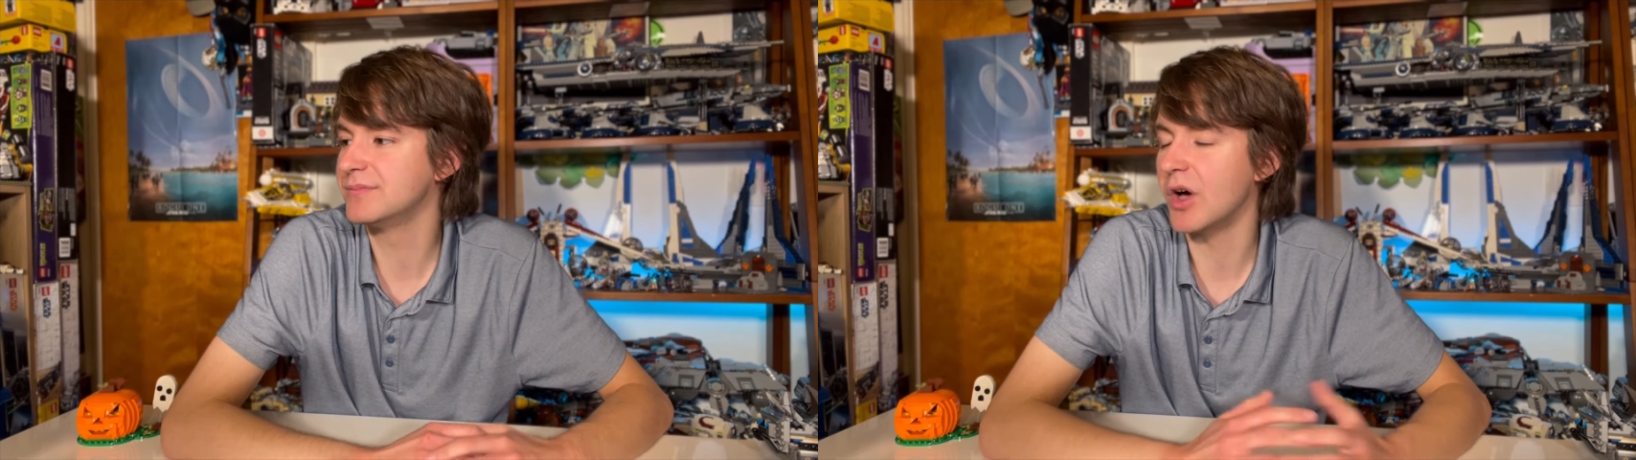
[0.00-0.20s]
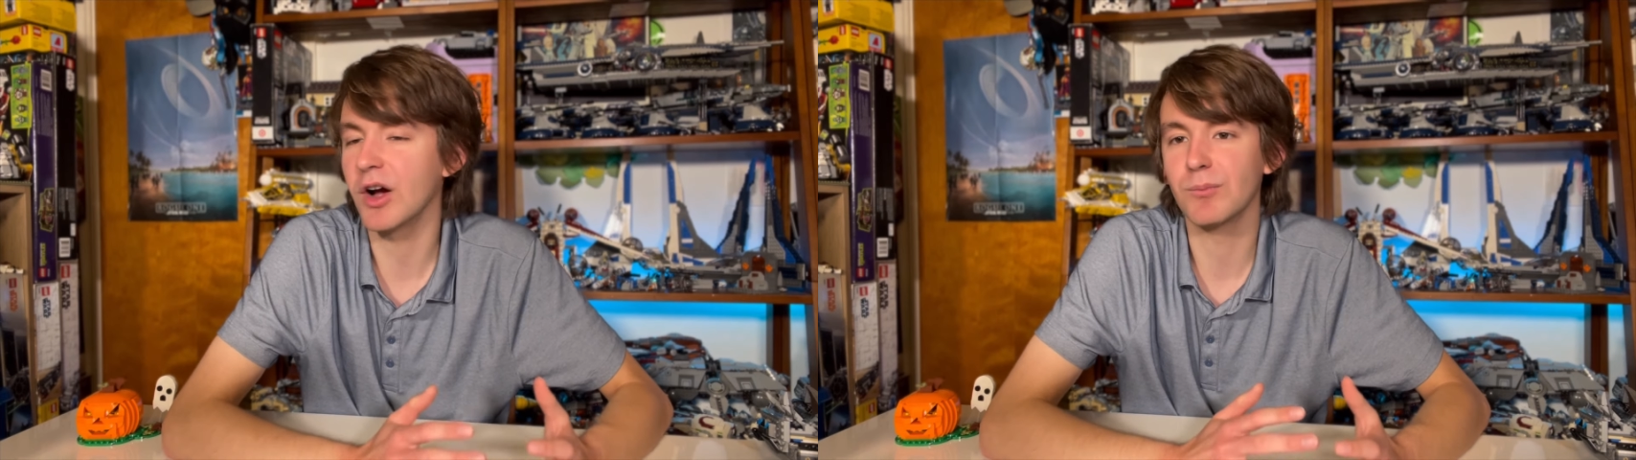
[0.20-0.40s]

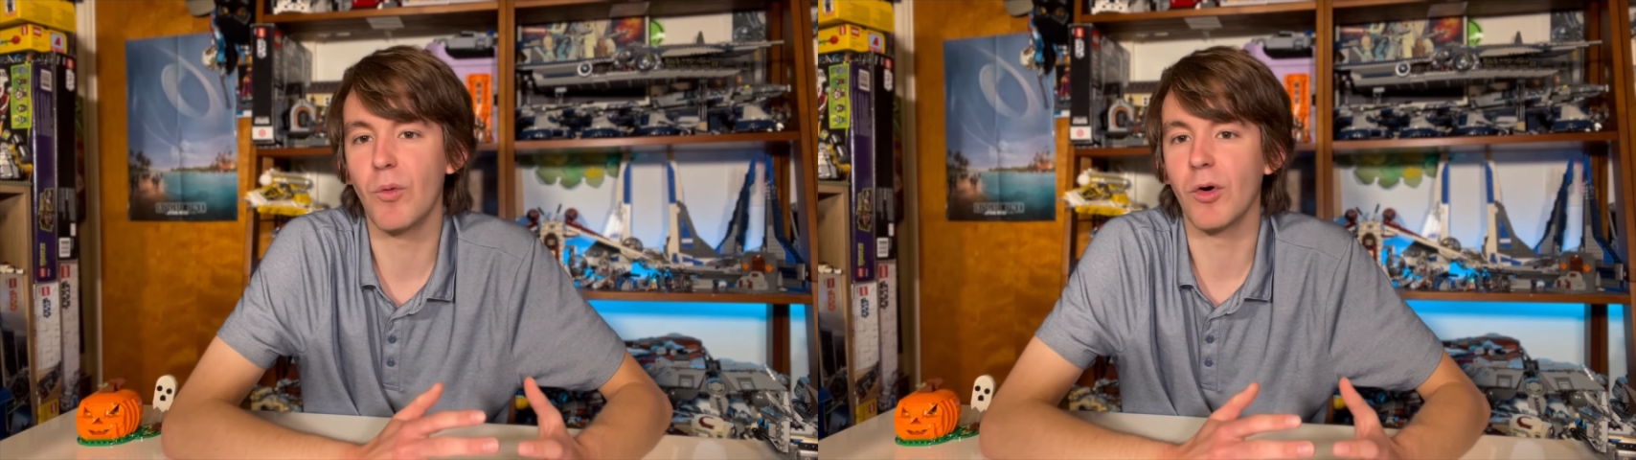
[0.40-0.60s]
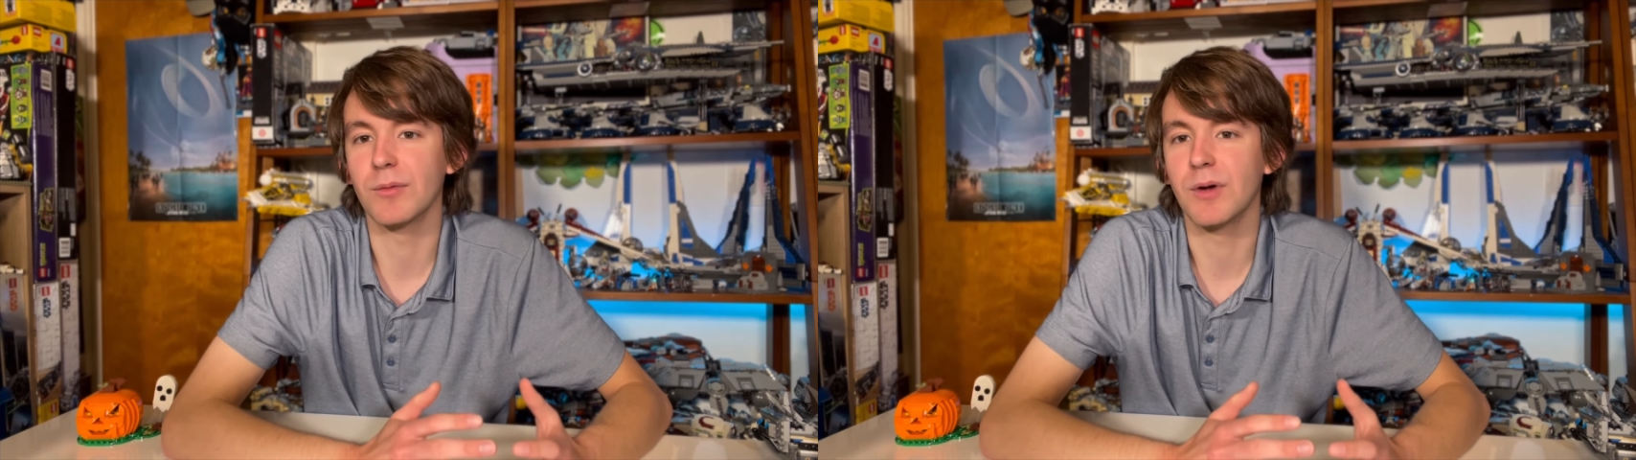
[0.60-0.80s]
talk
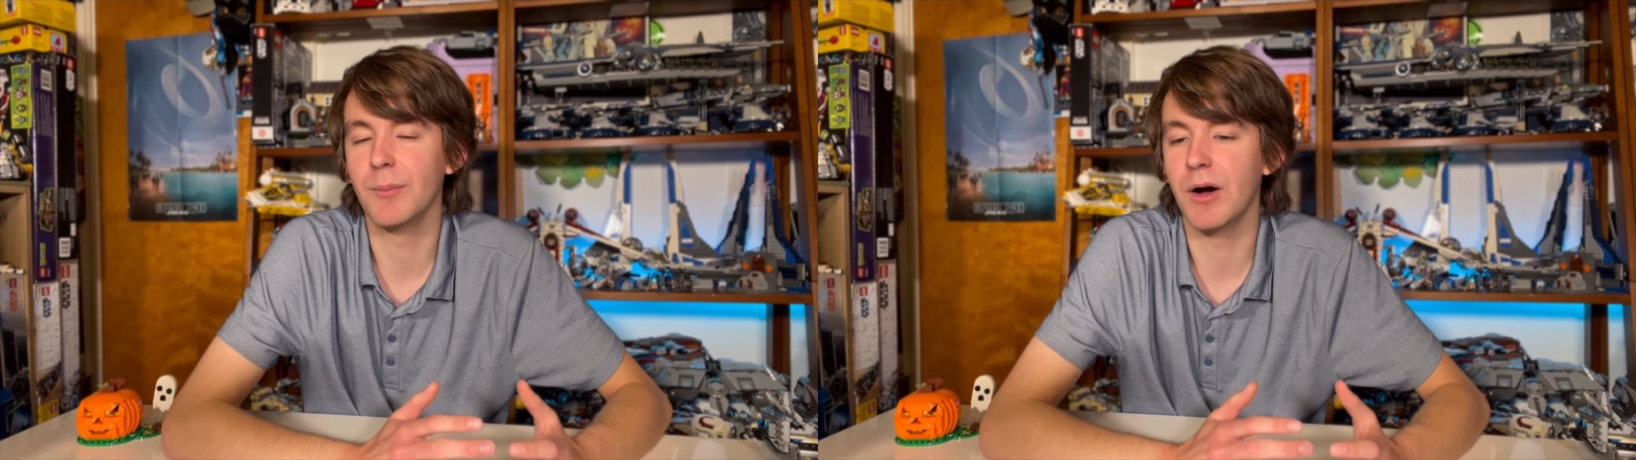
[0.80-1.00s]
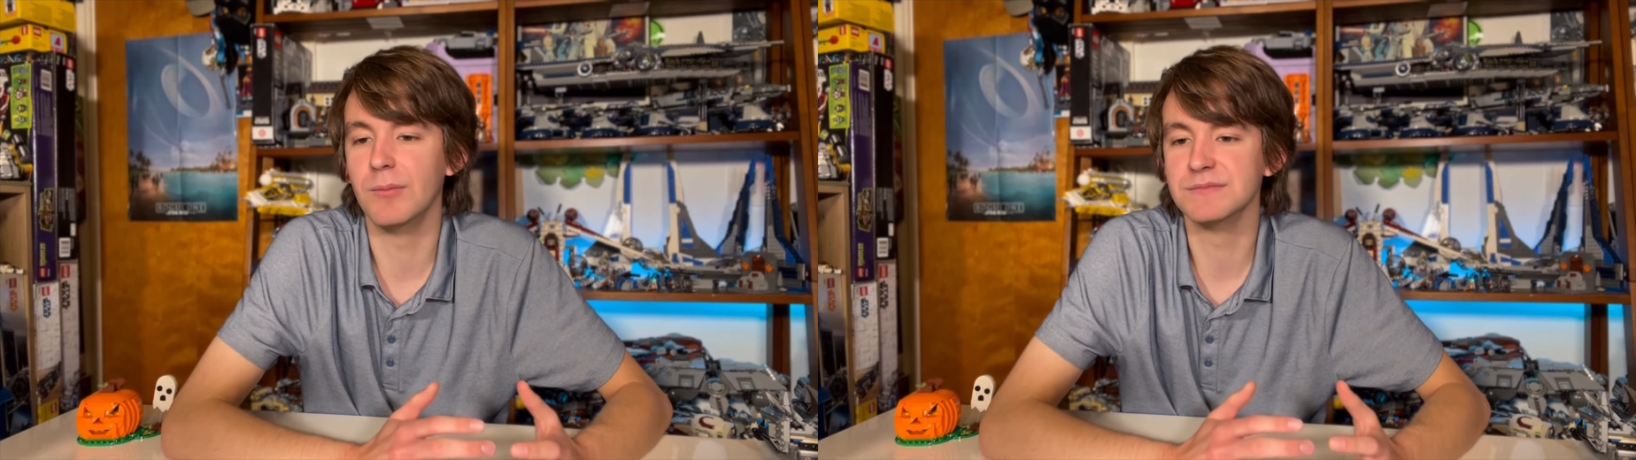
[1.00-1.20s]
more
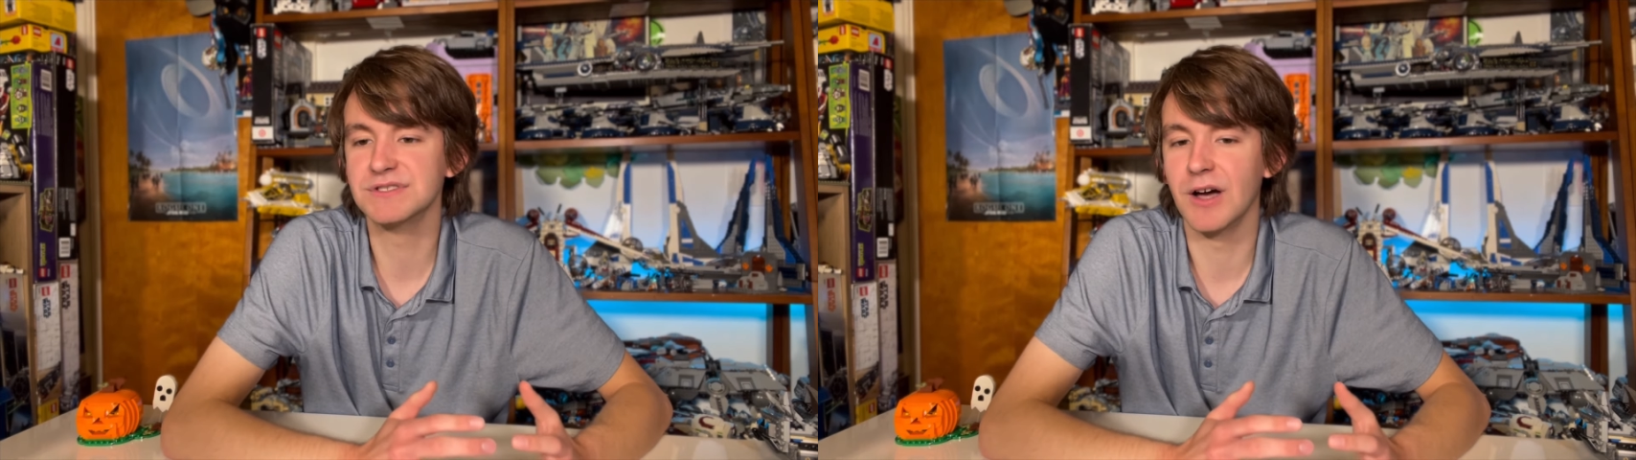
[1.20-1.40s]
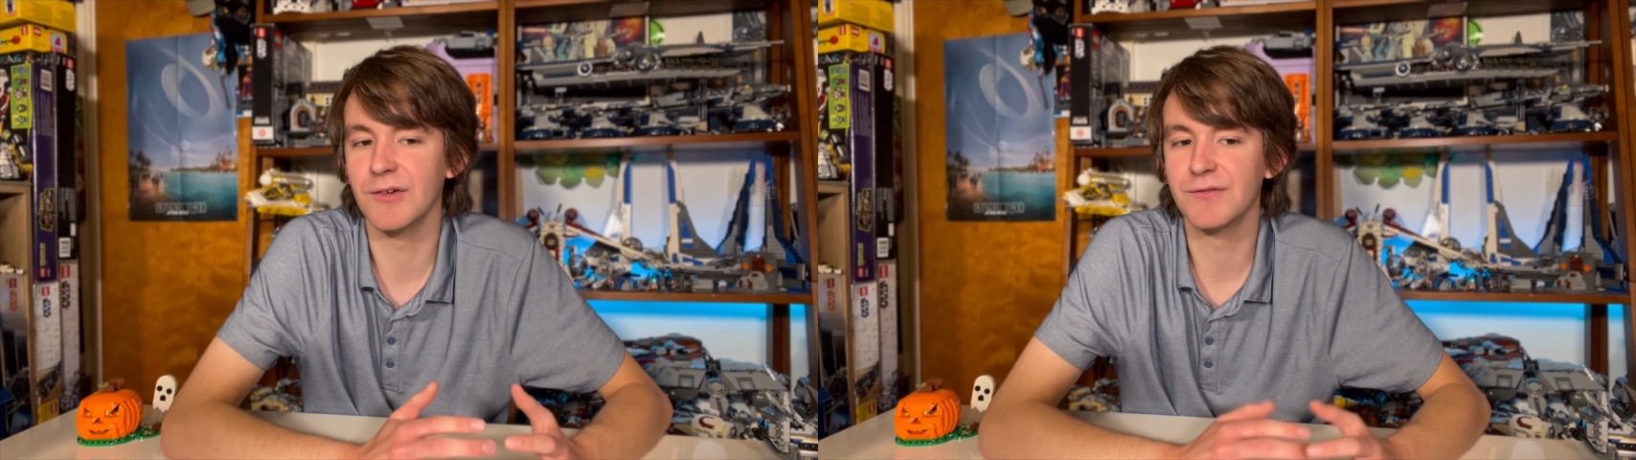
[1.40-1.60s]
about
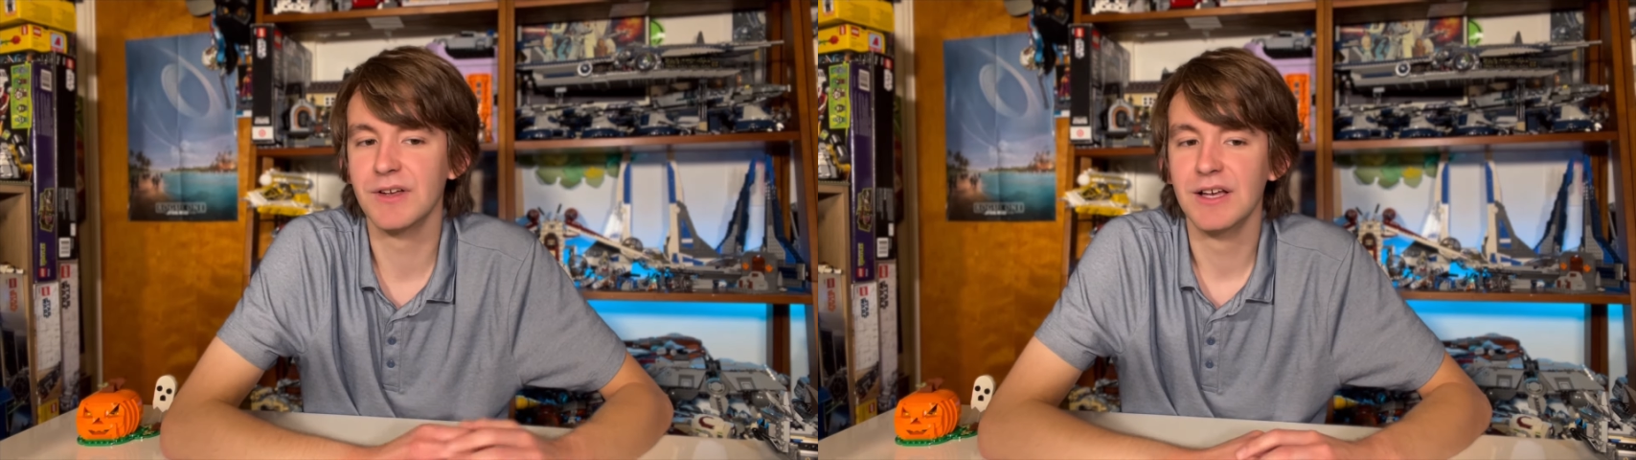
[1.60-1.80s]
stuff,